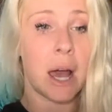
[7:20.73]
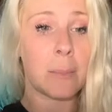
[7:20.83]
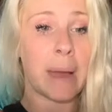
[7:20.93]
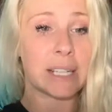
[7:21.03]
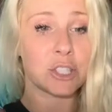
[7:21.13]

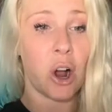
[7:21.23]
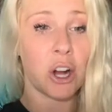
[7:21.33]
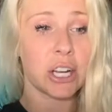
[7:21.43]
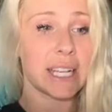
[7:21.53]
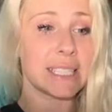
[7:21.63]
My
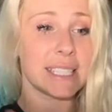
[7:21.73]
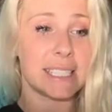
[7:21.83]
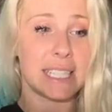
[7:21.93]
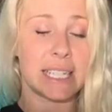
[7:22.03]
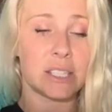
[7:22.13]
targets
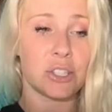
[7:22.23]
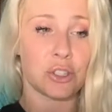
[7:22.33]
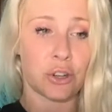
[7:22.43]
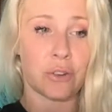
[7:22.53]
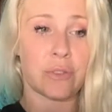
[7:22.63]
didn't
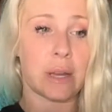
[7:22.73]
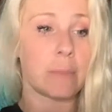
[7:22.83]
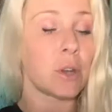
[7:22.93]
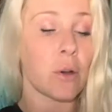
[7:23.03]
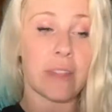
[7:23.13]
deserve them.
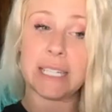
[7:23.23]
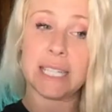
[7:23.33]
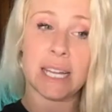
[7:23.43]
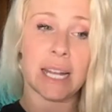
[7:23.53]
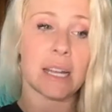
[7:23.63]
No, they
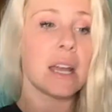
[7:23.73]
didn't.